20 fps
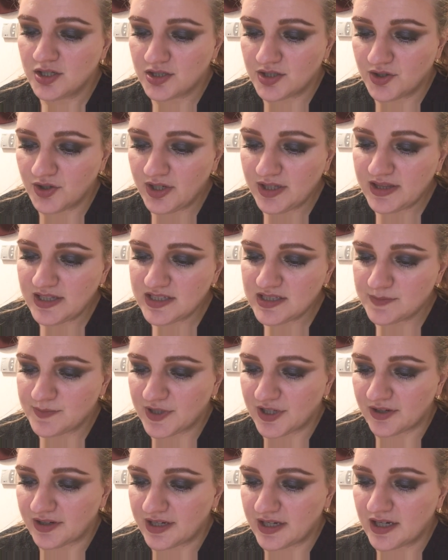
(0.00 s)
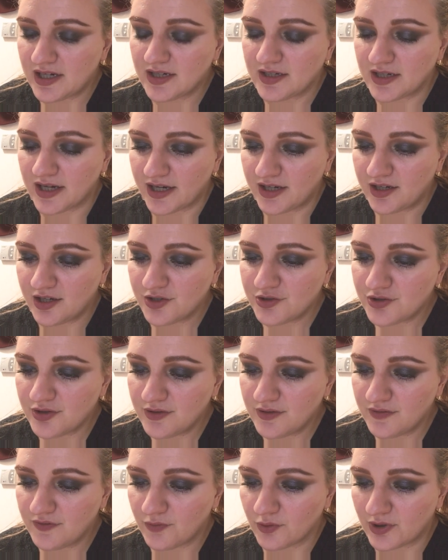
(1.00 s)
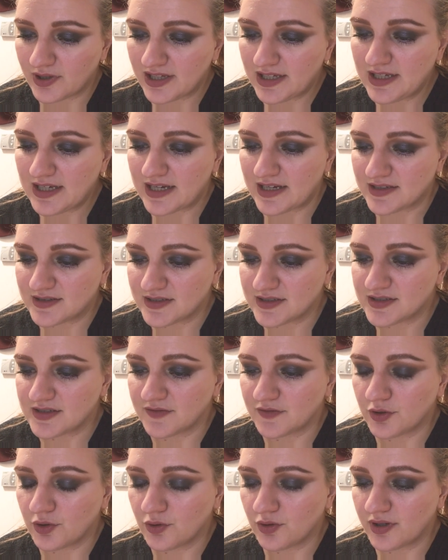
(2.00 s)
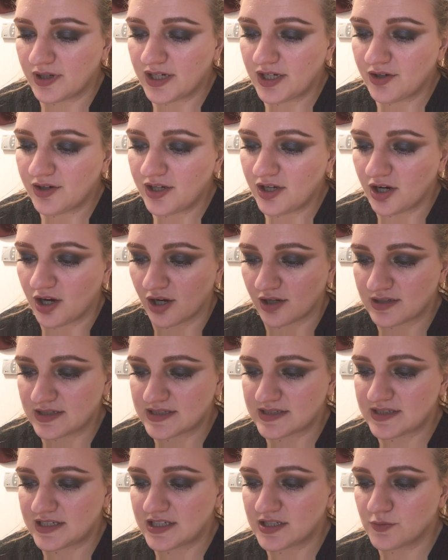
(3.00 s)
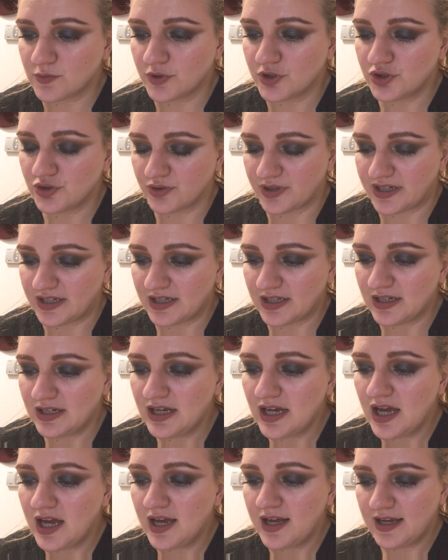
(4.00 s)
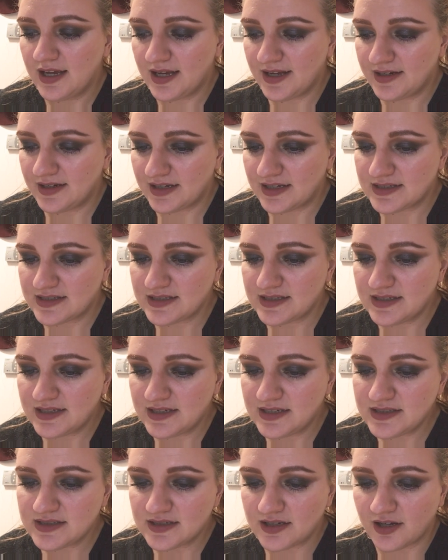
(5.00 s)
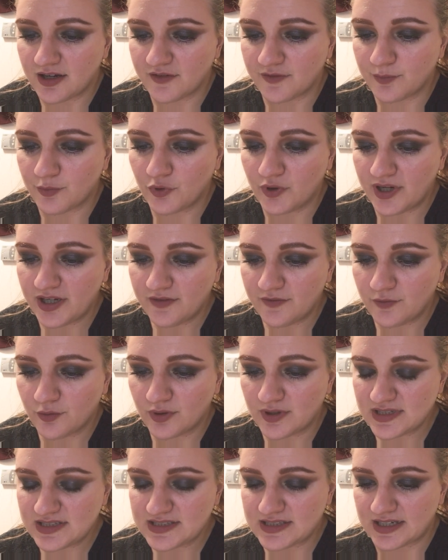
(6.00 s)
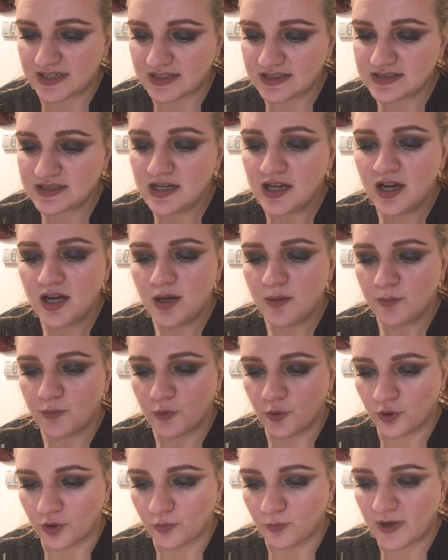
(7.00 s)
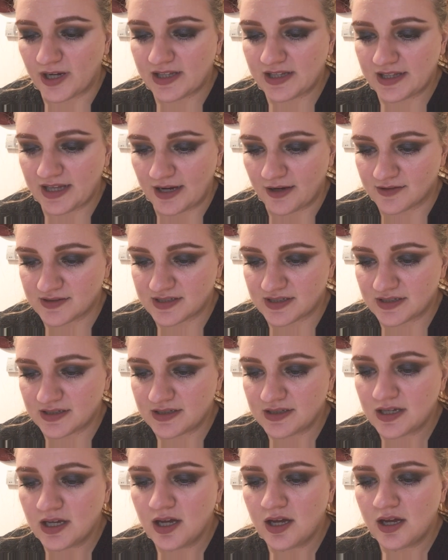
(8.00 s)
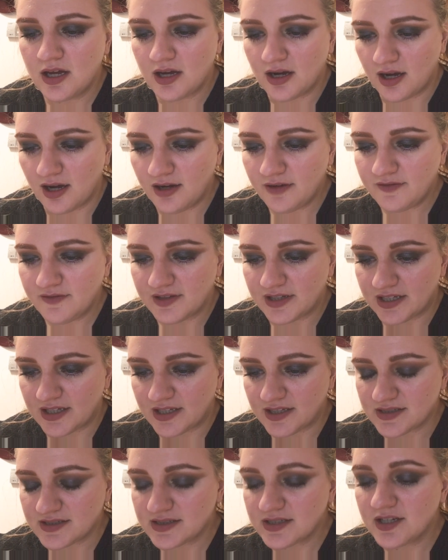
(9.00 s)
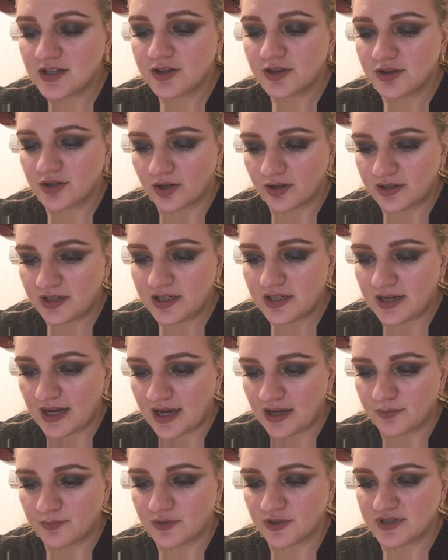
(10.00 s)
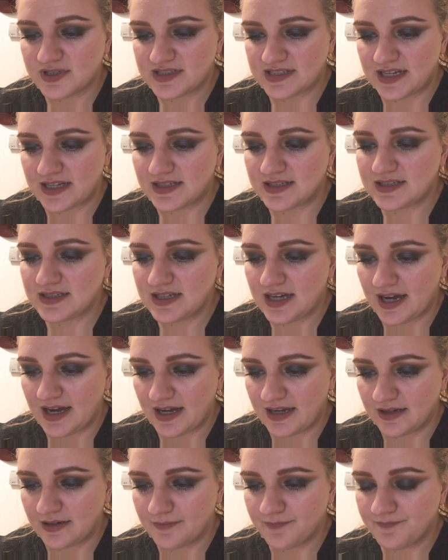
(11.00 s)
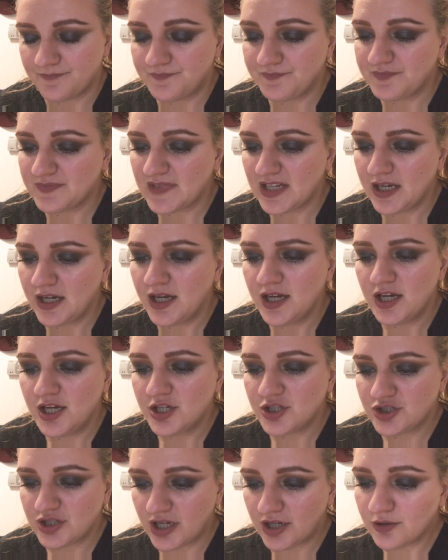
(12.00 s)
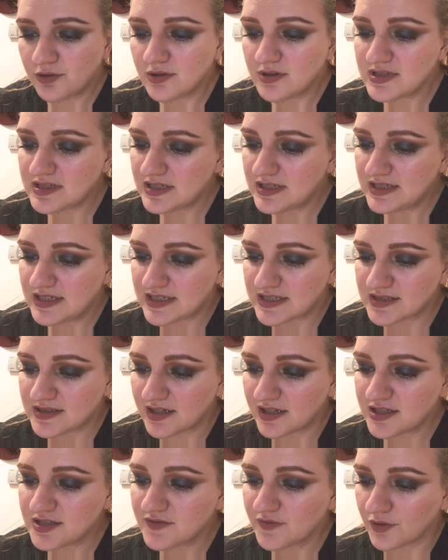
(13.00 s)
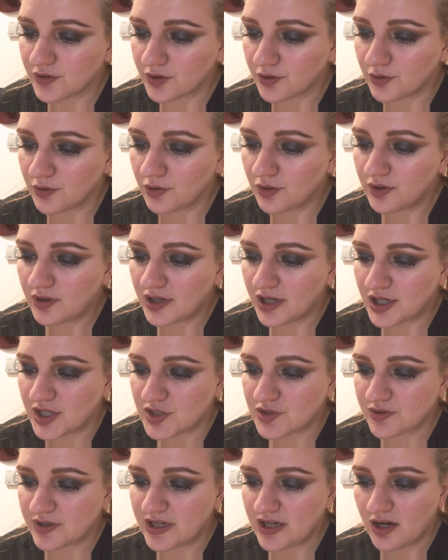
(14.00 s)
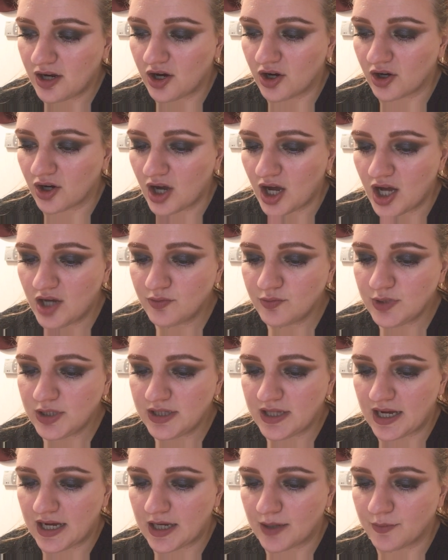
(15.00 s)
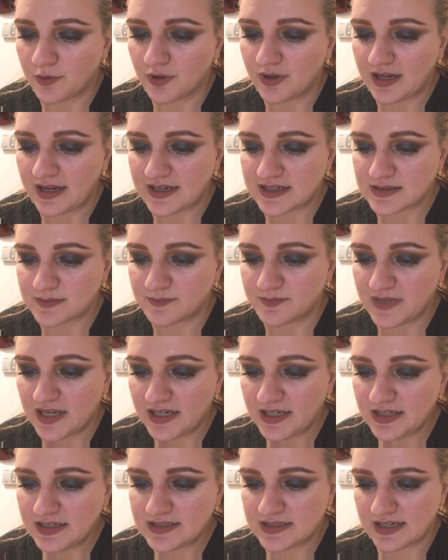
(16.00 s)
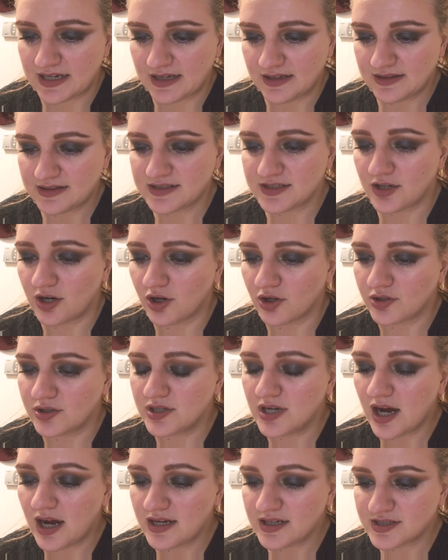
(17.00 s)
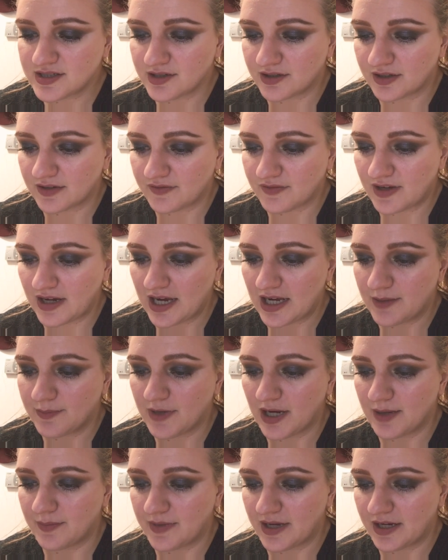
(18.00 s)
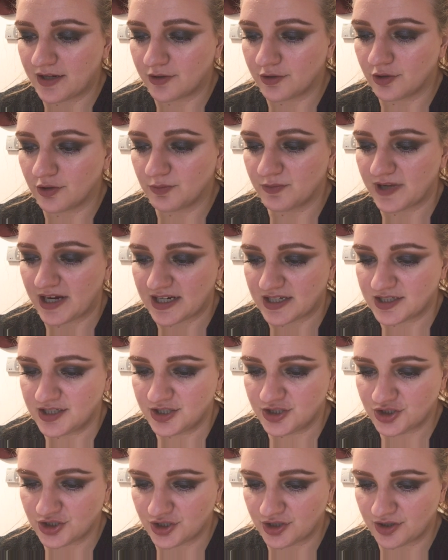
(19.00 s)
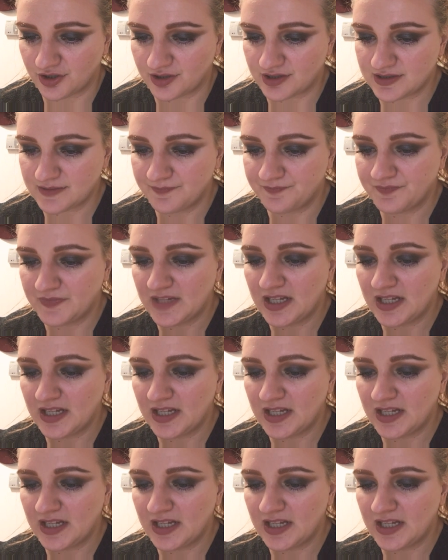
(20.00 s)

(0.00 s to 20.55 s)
During this period, 940 cases of coronary heart disease were treated, an incidence of 0.46 per 1,000. Of these, 39% died. General statistics for the whole country are unreliable as many deaths are not certified by medical practitioners.